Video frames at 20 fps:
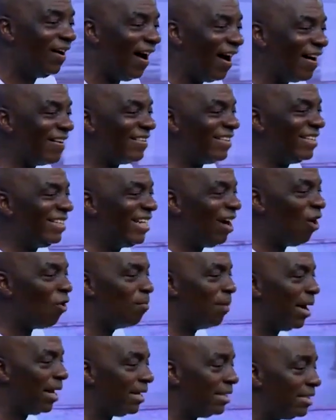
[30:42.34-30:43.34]
and the year
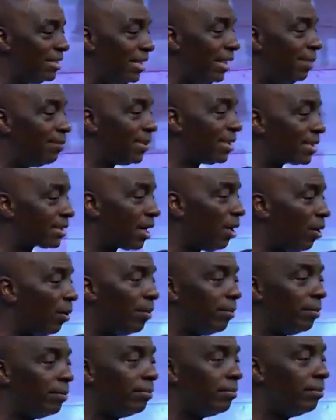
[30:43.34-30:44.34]
of my redeemed is
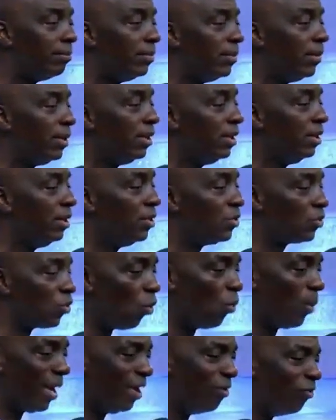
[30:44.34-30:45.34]
come.
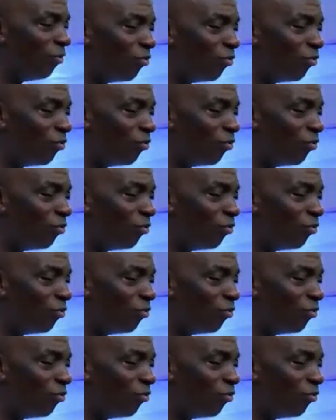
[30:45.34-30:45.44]
So we